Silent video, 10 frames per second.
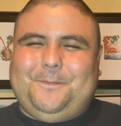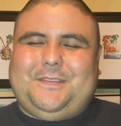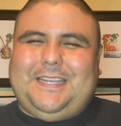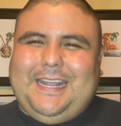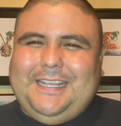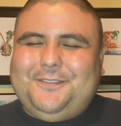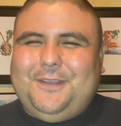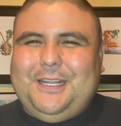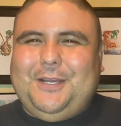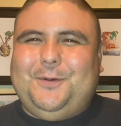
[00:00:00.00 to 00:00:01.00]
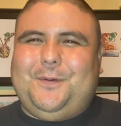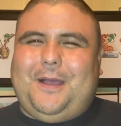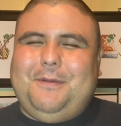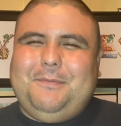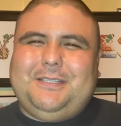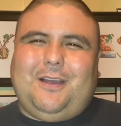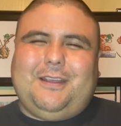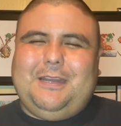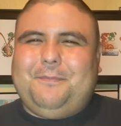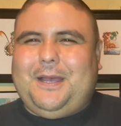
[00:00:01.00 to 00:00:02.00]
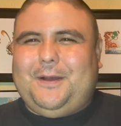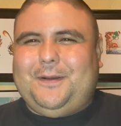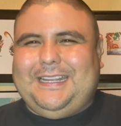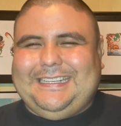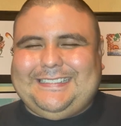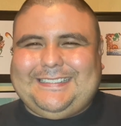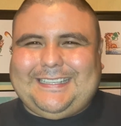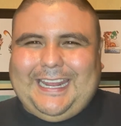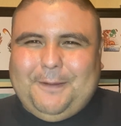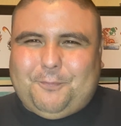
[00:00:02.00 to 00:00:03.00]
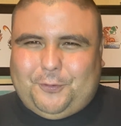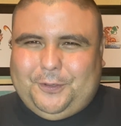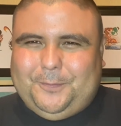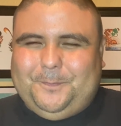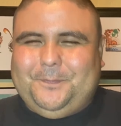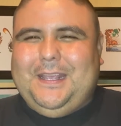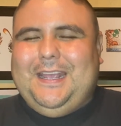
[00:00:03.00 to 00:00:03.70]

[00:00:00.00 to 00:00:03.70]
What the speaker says: Today's video, I'm going to be talking about an escape room.